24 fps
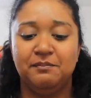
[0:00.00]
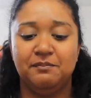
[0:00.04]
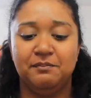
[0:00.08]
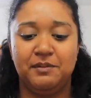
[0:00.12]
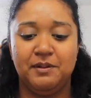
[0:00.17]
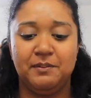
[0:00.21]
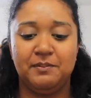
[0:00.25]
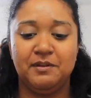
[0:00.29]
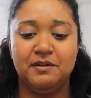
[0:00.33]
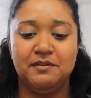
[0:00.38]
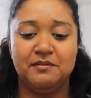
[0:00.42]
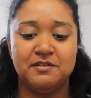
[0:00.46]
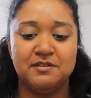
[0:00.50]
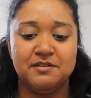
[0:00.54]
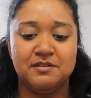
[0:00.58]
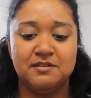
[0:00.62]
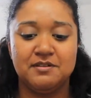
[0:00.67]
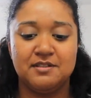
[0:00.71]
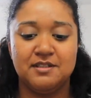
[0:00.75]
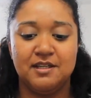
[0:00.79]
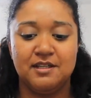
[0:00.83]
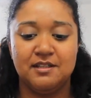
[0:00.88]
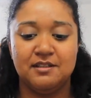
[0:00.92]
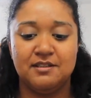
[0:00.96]
People have also
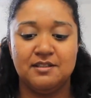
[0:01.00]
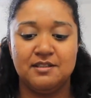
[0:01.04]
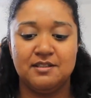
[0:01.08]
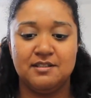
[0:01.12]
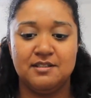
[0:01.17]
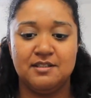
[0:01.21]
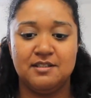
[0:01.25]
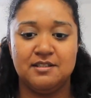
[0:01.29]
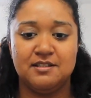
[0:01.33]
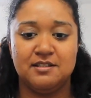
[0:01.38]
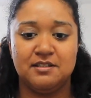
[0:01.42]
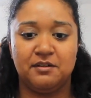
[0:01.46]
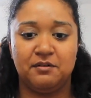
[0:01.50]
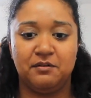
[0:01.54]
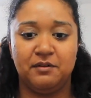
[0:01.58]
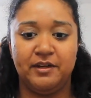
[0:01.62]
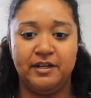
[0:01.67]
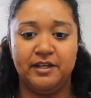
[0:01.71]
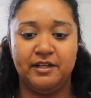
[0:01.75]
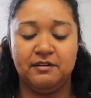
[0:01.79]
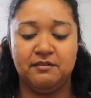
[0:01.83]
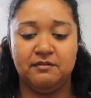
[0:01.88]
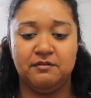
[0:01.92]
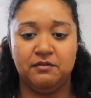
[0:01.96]
said this is
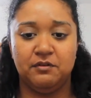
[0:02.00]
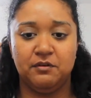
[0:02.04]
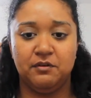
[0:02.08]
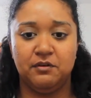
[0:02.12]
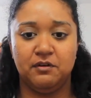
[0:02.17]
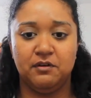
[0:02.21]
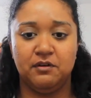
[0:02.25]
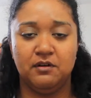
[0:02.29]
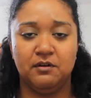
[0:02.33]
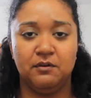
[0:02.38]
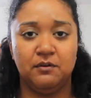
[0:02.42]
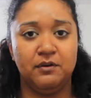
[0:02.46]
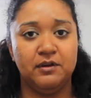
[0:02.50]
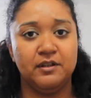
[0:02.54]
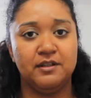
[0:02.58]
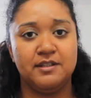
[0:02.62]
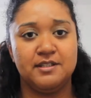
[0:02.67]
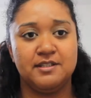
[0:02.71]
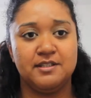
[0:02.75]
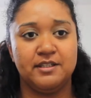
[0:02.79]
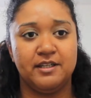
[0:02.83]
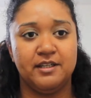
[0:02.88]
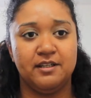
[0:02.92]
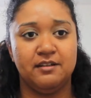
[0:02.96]
great for
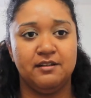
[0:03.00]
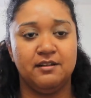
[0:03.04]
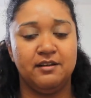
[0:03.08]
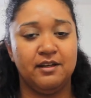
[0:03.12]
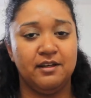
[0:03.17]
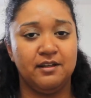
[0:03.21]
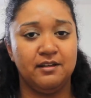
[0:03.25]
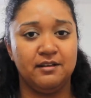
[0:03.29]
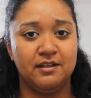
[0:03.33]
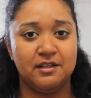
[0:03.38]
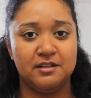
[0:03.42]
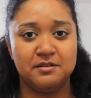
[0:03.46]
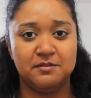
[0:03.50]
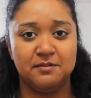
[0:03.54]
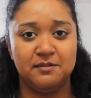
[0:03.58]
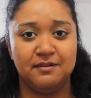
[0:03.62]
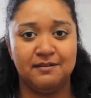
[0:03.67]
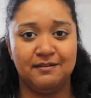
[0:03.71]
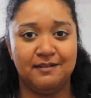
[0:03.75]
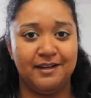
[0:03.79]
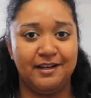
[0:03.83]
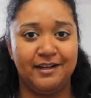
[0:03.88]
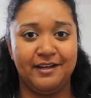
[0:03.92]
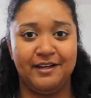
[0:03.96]
oily skin, and that's
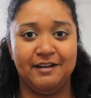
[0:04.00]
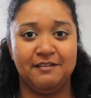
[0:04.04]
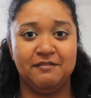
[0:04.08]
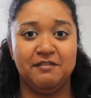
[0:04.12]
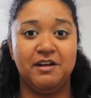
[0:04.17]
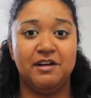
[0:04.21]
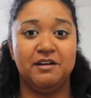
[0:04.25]
what I have.